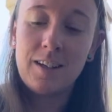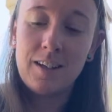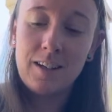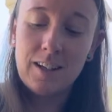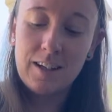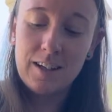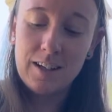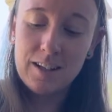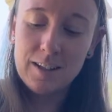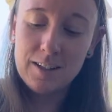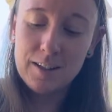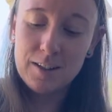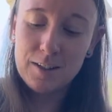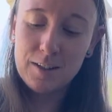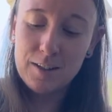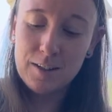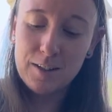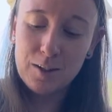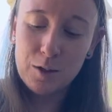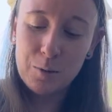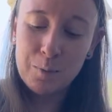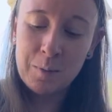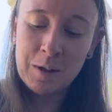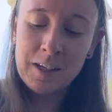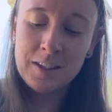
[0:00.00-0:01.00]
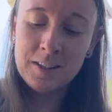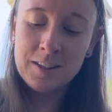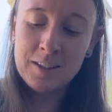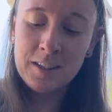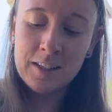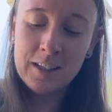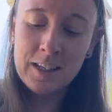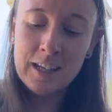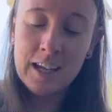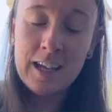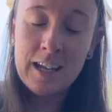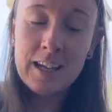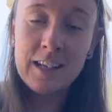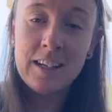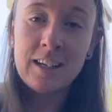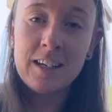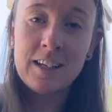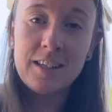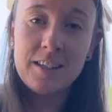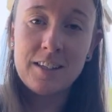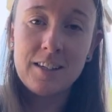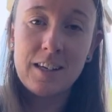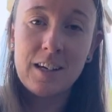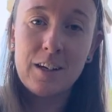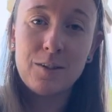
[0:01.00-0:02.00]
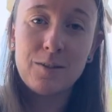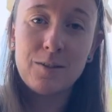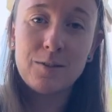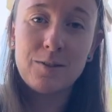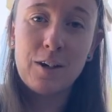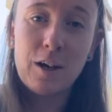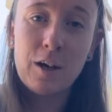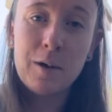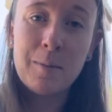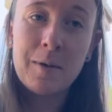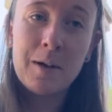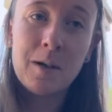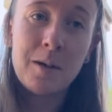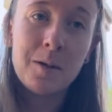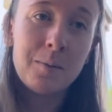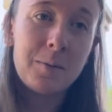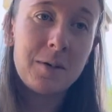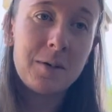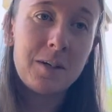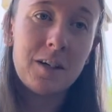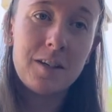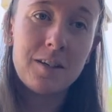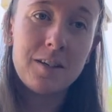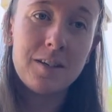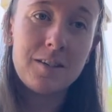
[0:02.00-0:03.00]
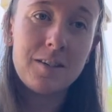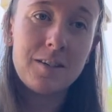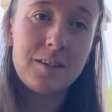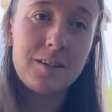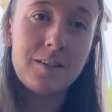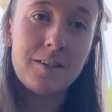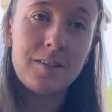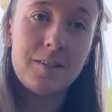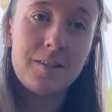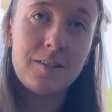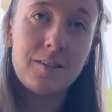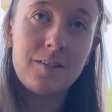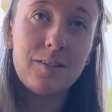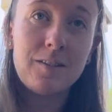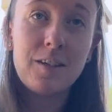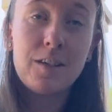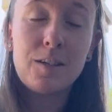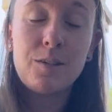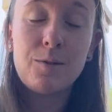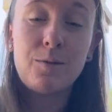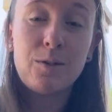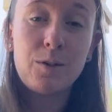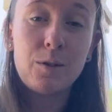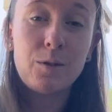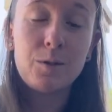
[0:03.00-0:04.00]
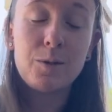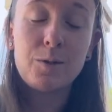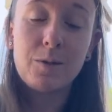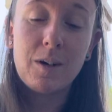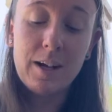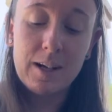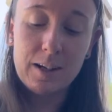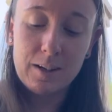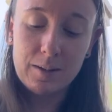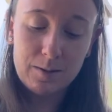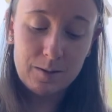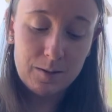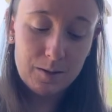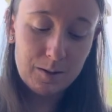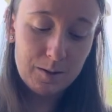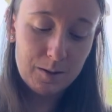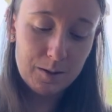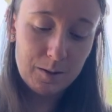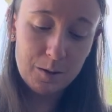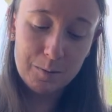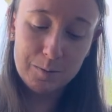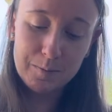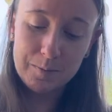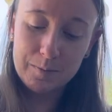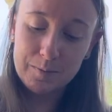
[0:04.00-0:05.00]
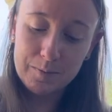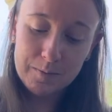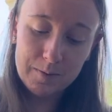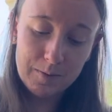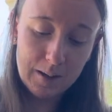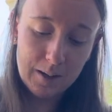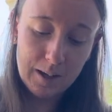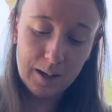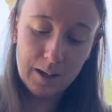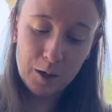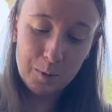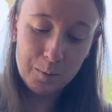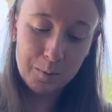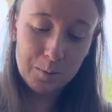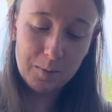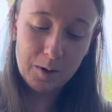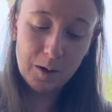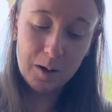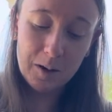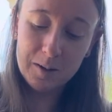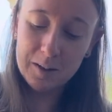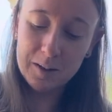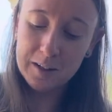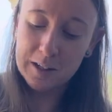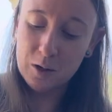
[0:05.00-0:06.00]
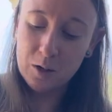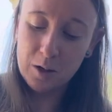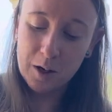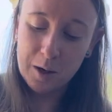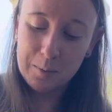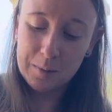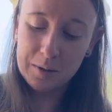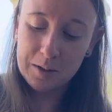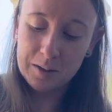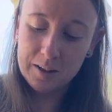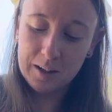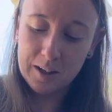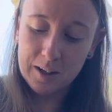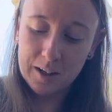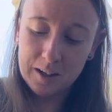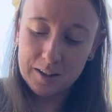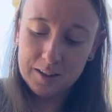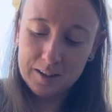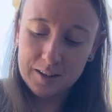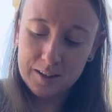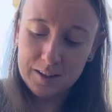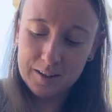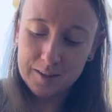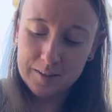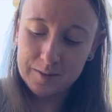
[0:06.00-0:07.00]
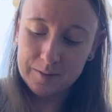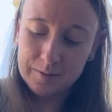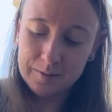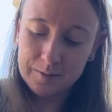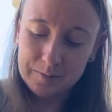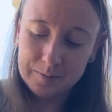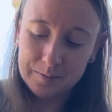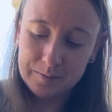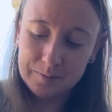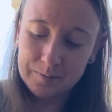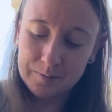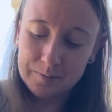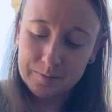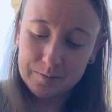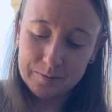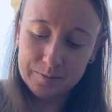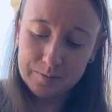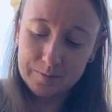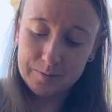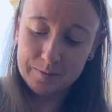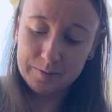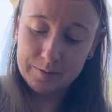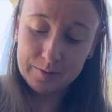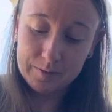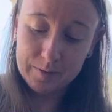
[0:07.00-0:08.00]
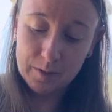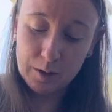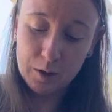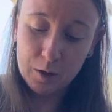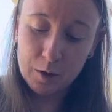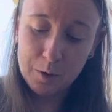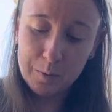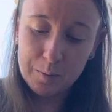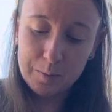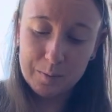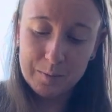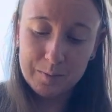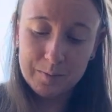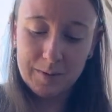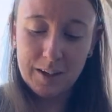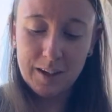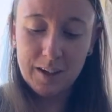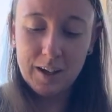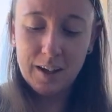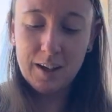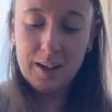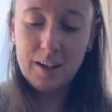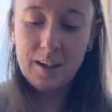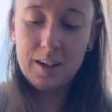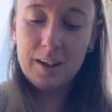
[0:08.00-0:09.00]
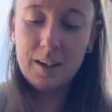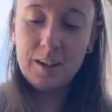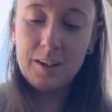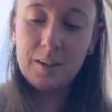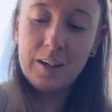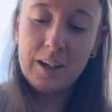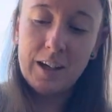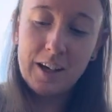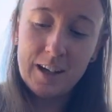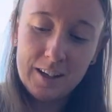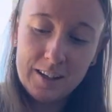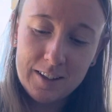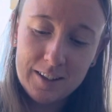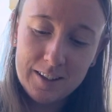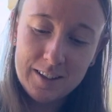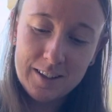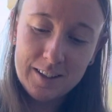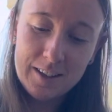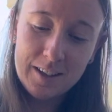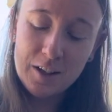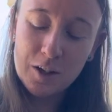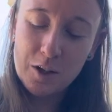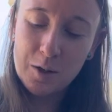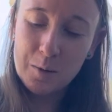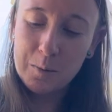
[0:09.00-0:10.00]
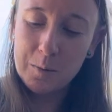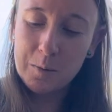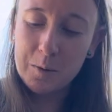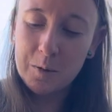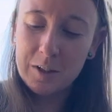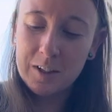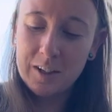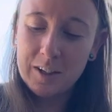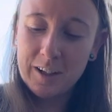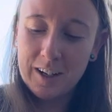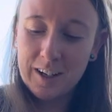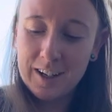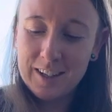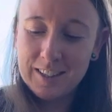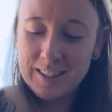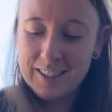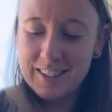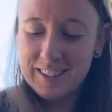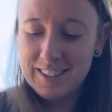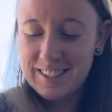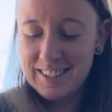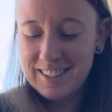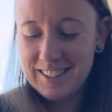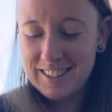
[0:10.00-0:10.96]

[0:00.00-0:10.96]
It is the means and the end in itself. I'm here because this feels right. Oh, and I'm already dropping cards. Oh, okay, more cards.